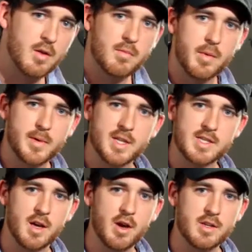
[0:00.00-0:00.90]
But because
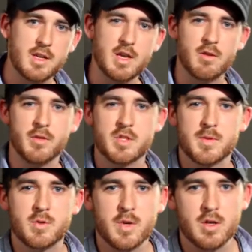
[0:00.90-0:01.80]
the intervals
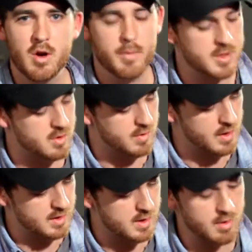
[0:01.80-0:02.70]
between your open
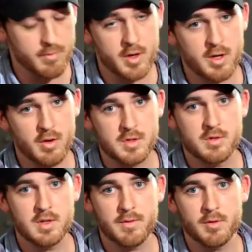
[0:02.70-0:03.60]
strings and your fretted notes are
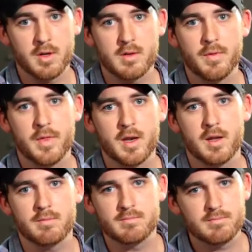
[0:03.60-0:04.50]
different, then
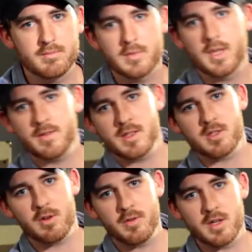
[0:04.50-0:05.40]
it gives it
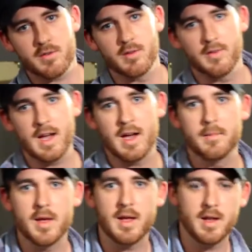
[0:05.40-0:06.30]
sort of a different
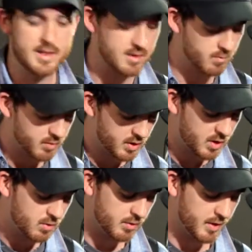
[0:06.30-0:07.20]
vibe. And it's a really
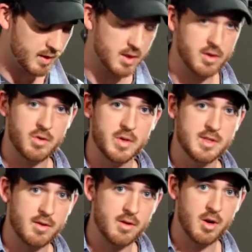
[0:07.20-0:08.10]
cool thing to do, is
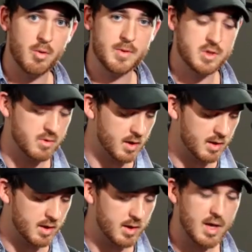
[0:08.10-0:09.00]
learn an open string
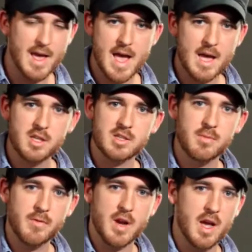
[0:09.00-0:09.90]
lick and just
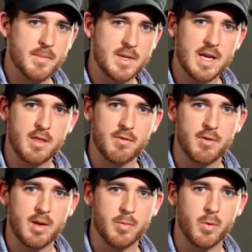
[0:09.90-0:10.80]
move it up and down the
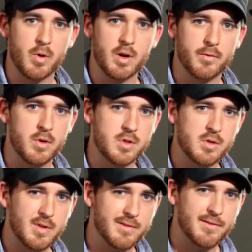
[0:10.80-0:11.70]
fretboard. If you
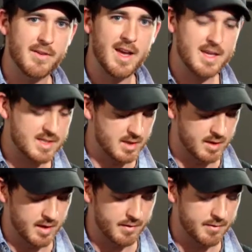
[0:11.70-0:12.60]
do it fast
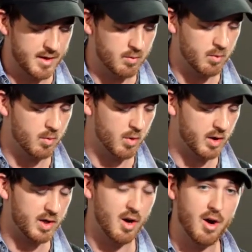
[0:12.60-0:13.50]
enough, then it will
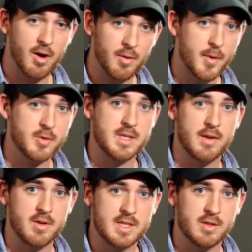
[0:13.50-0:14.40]
work in almost
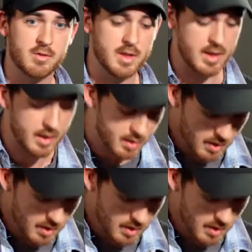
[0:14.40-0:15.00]
every single key.